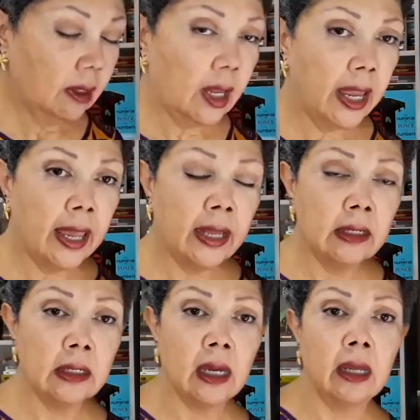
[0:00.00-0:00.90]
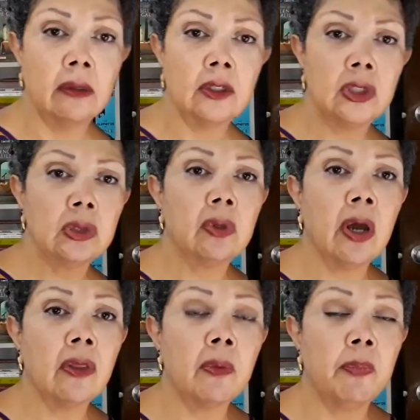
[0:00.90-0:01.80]
And the two
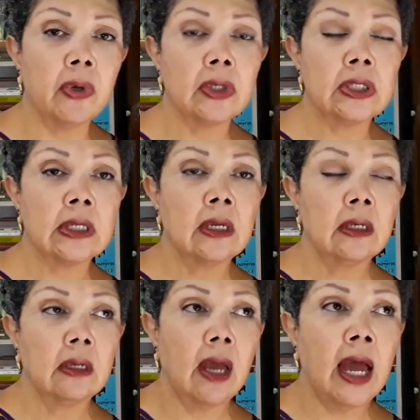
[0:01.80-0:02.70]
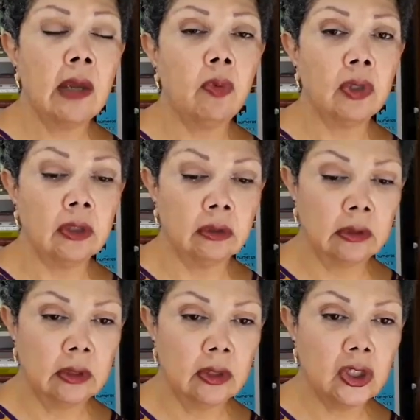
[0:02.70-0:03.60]
other books I will
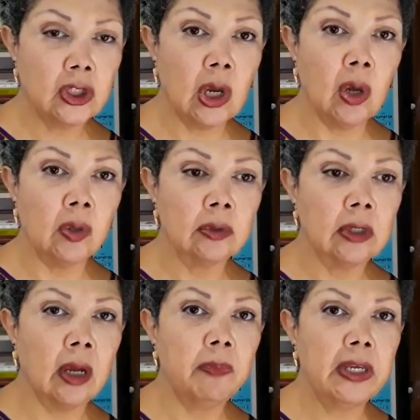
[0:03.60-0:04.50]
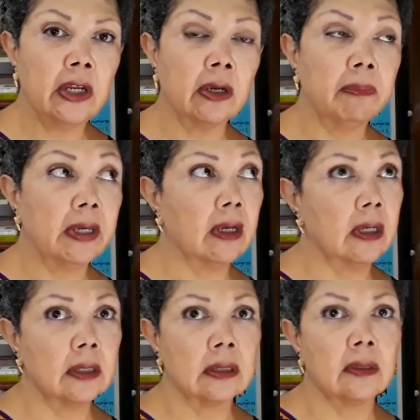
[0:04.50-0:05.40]
show up here
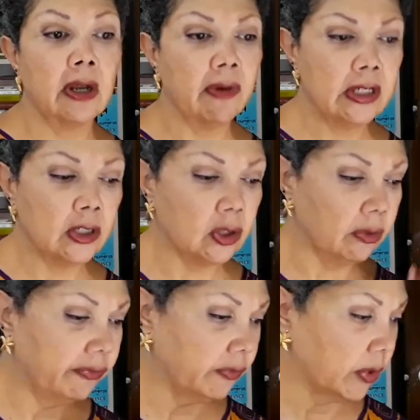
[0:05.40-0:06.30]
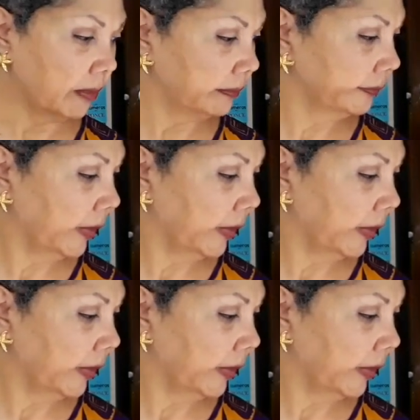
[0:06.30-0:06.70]
because they're in digital form.